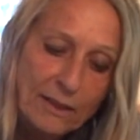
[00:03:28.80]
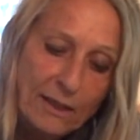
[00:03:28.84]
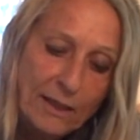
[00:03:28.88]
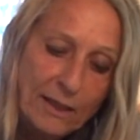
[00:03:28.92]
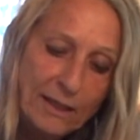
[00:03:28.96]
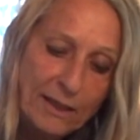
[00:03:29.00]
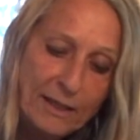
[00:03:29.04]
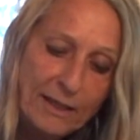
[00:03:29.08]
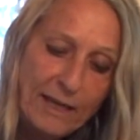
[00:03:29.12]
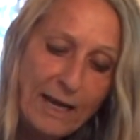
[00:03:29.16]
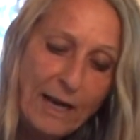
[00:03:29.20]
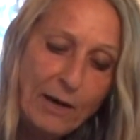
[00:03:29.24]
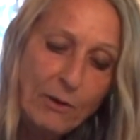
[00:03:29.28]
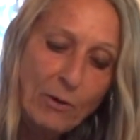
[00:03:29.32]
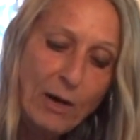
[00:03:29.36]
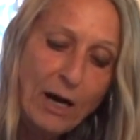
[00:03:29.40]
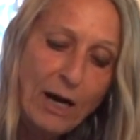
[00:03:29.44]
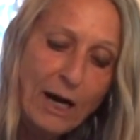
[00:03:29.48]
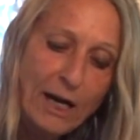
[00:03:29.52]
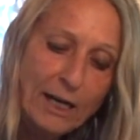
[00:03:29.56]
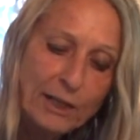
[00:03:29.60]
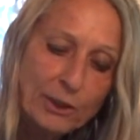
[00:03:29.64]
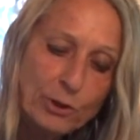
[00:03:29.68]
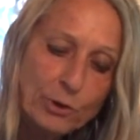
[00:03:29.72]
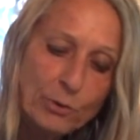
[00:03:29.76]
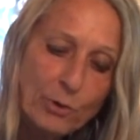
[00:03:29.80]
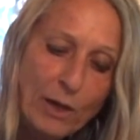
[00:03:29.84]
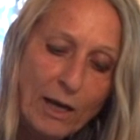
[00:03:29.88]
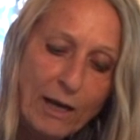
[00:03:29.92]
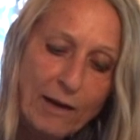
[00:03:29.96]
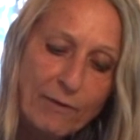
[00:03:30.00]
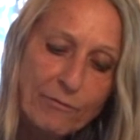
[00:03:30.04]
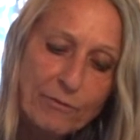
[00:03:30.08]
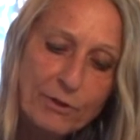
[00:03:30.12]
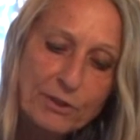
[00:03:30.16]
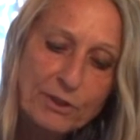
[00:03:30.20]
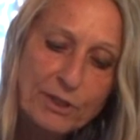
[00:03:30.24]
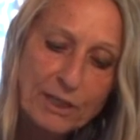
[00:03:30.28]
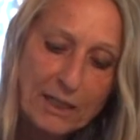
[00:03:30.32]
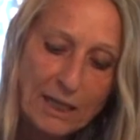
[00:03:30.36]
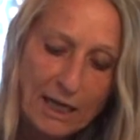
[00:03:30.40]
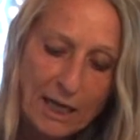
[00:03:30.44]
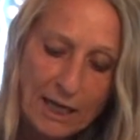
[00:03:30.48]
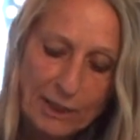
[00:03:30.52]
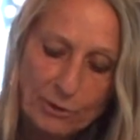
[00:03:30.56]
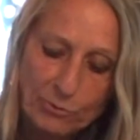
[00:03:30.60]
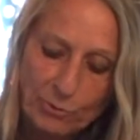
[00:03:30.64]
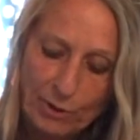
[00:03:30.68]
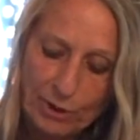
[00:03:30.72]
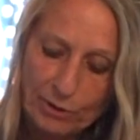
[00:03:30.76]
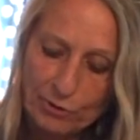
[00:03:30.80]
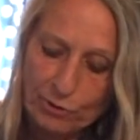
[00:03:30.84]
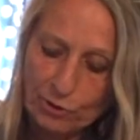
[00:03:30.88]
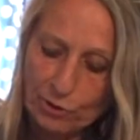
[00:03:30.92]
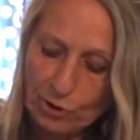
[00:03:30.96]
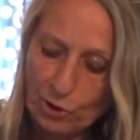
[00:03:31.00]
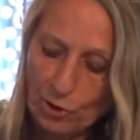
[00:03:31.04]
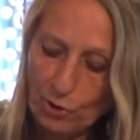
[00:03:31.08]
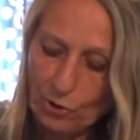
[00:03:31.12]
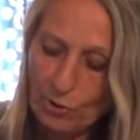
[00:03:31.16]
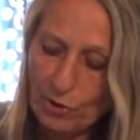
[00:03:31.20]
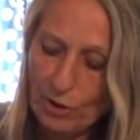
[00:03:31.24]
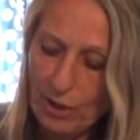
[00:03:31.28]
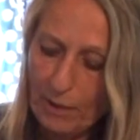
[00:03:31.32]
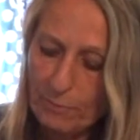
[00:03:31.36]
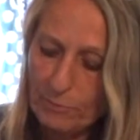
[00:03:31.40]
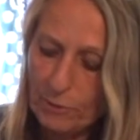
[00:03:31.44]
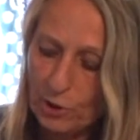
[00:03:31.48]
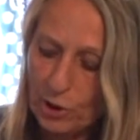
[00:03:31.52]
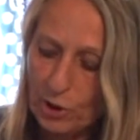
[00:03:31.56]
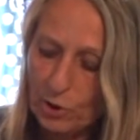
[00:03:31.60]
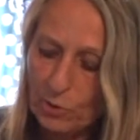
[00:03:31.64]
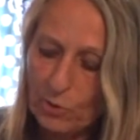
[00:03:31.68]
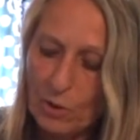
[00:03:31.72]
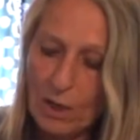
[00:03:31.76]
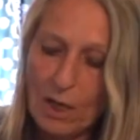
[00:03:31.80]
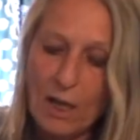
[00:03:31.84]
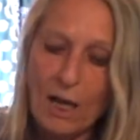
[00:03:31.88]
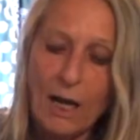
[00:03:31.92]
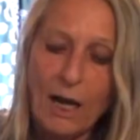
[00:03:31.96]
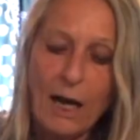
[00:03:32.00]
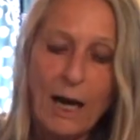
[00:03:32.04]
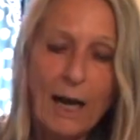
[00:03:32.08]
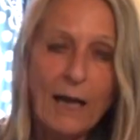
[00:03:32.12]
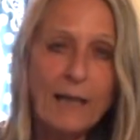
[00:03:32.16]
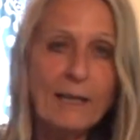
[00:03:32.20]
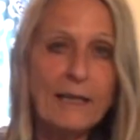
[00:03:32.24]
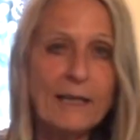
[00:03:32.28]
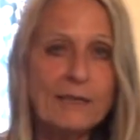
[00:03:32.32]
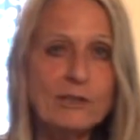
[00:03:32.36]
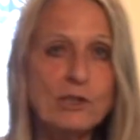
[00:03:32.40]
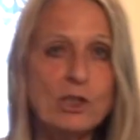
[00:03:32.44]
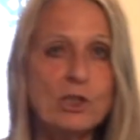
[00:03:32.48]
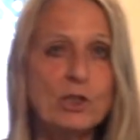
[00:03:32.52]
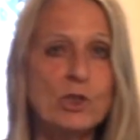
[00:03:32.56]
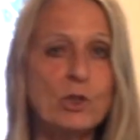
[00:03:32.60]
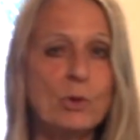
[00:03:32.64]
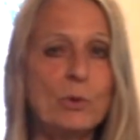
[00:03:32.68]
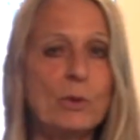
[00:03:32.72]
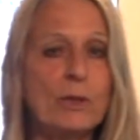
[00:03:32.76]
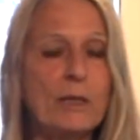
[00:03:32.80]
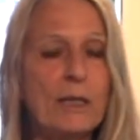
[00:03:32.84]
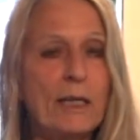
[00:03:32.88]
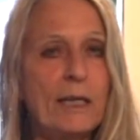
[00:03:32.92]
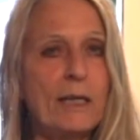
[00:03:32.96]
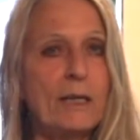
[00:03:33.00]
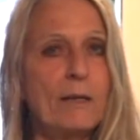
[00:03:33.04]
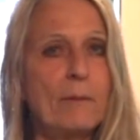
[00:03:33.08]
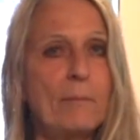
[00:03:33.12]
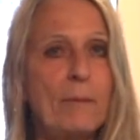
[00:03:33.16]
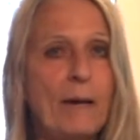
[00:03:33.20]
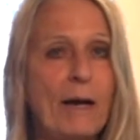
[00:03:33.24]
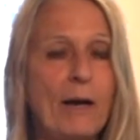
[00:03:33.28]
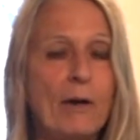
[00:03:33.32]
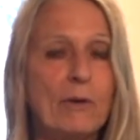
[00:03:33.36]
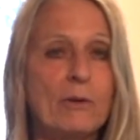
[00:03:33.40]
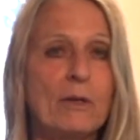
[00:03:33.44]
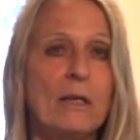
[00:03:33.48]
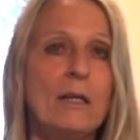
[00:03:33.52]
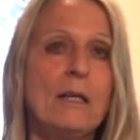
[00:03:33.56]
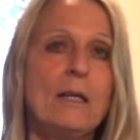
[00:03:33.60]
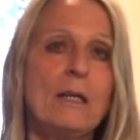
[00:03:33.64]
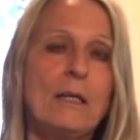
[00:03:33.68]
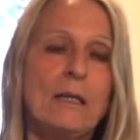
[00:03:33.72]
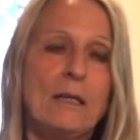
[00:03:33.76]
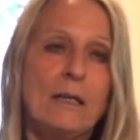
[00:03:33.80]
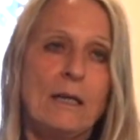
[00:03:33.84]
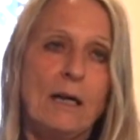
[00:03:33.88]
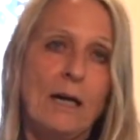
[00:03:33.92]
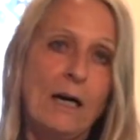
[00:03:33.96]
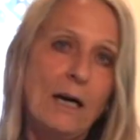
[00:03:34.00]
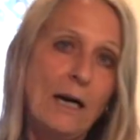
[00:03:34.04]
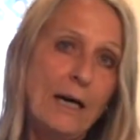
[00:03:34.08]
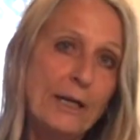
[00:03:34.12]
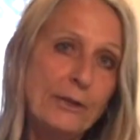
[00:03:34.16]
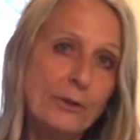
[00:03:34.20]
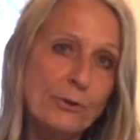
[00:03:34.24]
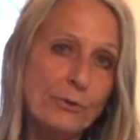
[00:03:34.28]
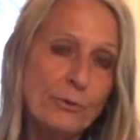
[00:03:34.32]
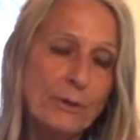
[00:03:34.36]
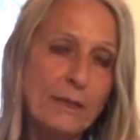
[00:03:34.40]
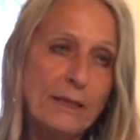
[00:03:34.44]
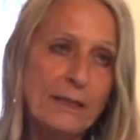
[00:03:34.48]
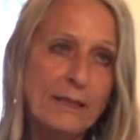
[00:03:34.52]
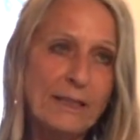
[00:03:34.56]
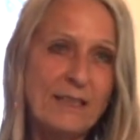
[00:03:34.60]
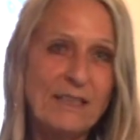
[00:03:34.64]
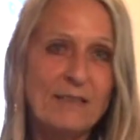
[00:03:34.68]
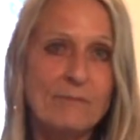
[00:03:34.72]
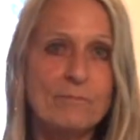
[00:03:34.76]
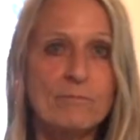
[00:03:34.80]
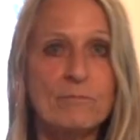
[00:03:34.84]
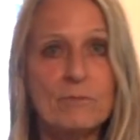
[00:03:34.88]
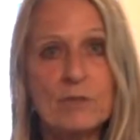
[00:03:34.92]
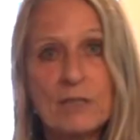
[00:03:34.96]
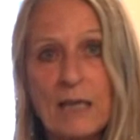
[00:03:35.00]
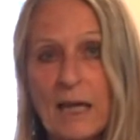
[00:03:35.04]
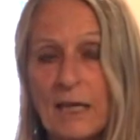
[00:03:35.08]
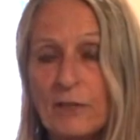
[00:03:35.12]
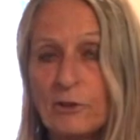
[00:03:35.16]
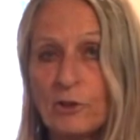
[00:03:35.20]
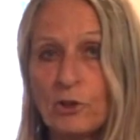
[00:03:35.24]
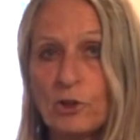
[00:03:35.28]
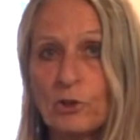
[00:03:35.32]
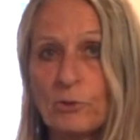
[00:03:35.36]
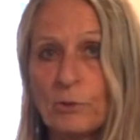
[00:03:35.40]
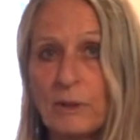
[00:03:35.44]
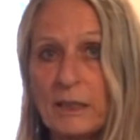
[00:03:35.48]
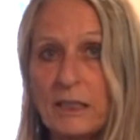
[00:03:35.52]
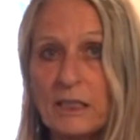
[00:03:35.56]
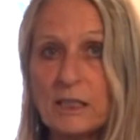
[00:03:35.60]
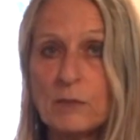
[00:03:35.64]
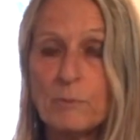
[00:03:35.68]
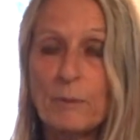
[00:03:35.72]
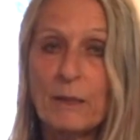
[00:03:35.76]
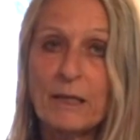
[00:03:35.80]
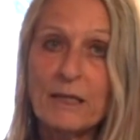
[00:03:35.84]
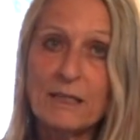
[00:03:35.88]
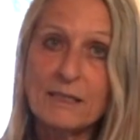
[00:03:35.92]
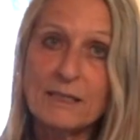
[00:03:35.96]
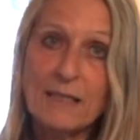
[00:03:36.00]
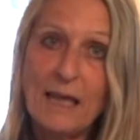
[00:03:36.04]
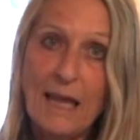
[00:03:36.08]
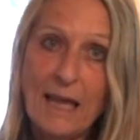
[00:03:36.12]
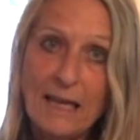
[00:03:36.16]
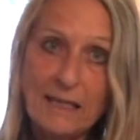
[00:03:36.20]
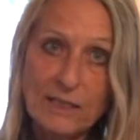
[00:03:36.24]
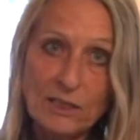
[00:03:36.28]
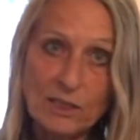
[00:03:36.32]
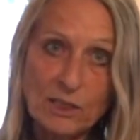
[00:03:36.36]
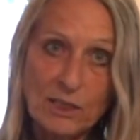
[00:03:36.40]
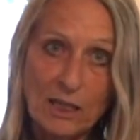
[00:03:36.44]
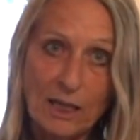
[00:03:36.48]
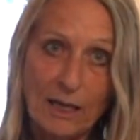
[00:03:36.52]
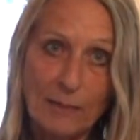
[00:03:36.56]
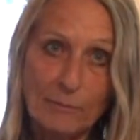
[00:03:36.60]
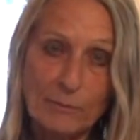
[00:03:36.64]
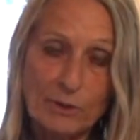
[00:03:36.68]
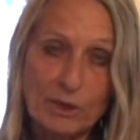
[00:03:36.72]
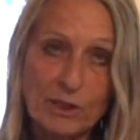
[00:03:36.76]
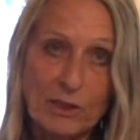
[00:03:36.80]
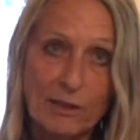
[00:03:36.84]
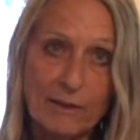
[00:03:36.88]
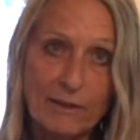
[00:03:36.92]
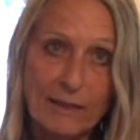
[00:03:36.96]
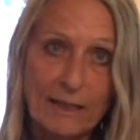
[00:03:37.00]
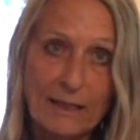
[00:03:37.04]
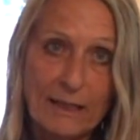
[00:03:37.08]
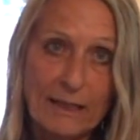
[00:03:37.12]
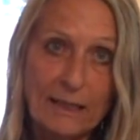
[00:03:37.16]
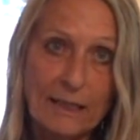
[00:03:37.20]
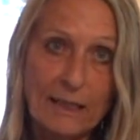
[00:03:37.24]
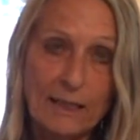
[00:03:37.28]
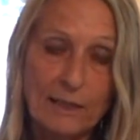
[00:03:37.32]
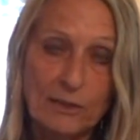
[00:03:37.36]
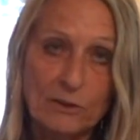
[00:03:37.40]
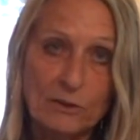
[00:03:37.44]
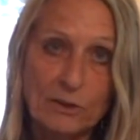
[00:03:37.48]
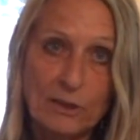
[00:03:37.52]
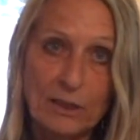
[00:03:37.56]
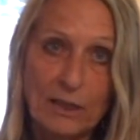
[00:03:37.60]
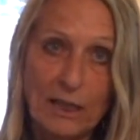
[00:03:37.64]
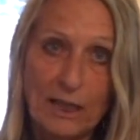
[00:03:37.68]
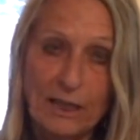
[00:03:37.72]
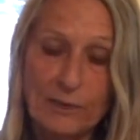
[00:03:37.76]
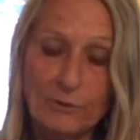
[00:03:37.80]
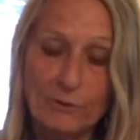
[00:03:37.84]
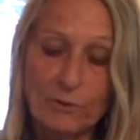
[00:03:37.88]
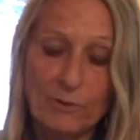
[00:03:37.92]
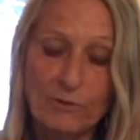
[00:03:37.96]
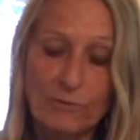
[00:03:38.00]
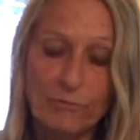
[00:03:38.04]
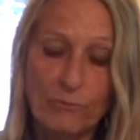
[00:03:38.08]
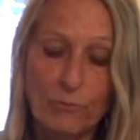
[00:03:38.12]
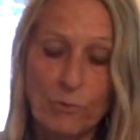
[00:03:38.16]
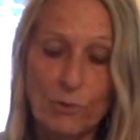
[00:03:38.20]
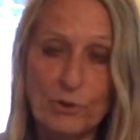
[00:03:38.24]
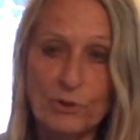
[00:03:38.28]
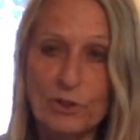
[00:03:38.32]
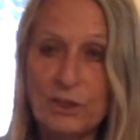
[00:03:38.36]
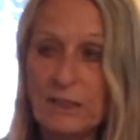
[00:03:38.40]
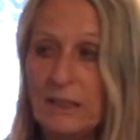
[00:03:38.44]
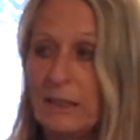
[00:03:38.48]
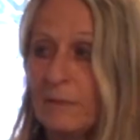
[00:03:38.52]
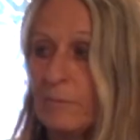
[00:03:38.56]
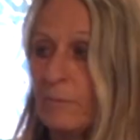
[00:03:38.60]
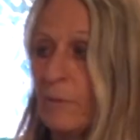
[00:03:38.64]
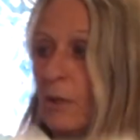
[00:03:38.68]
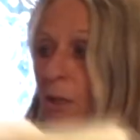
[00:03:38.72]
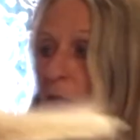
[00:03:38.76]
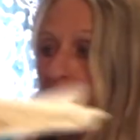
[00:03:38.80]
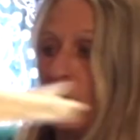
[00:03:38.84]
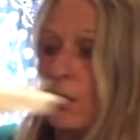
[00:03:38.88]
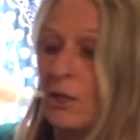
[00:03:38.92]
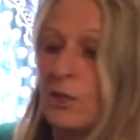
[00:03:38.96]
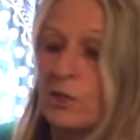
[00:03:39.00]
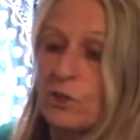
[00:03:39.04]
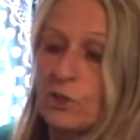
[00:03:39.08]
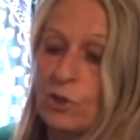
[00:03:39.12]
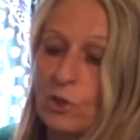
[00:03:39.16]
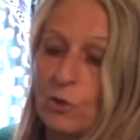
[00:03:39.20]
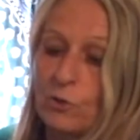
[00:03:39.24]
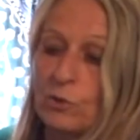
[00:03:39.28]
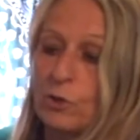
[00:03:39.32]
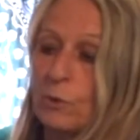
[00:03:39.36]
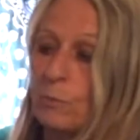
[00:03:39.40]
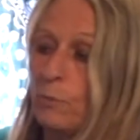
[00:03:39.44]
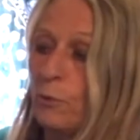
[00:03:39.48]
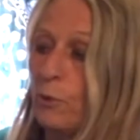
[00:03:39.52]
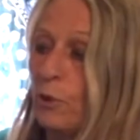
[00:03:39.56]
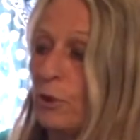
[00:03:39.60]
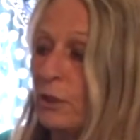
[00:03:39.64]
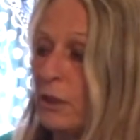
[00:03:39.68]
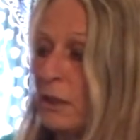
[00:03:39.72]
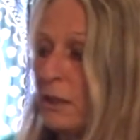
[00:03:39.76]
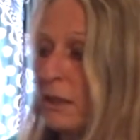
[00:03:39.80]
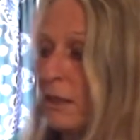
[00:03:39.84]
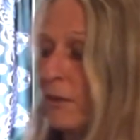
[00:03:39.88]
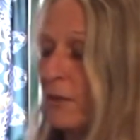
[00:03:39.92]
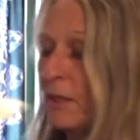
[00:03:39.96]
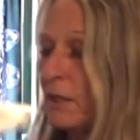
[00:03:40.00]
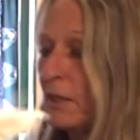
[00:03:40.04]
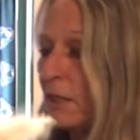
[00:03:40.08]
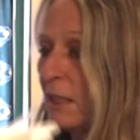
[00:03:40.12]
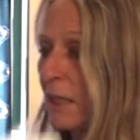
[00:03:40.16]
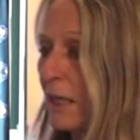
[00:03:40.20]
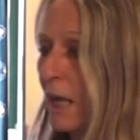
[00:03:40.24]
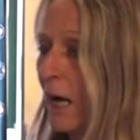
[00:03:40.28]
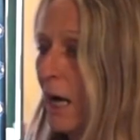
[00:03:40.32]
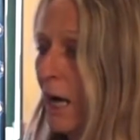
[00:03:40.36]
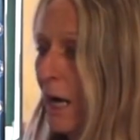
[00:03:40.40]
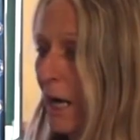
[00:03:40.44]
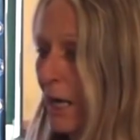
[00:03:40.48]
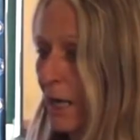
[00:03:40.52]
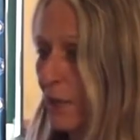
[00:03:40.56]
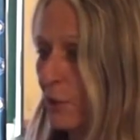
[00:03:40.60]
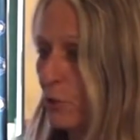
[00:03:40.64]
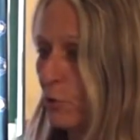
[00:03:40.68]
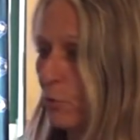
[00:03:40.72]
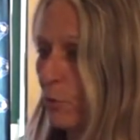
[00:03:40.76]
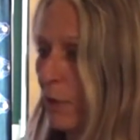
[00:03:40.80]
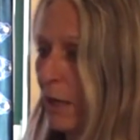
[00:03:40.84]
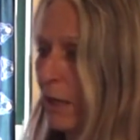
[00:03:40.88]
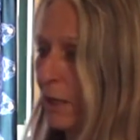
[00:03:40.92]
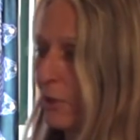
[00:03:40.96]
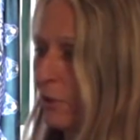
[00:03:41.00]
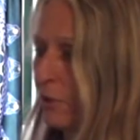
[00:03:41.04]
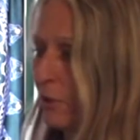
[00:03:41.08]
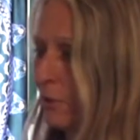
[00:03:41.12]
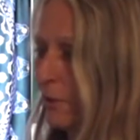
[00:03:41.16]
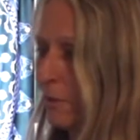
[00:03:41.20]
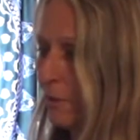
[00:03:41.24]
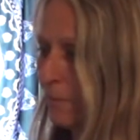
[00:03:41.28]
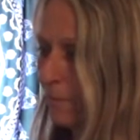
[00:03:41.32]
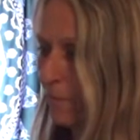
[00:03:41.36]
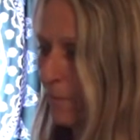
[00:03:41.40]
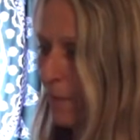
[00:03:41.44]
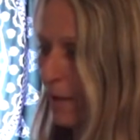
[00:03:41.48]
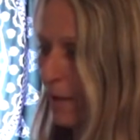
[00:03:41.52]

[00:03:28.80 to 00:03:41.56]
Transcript: and how high you have the dehydrator turned up to. I like to do it at about 110 degrees because enzymes start getting killed at 114. So you put it in the dehydrator.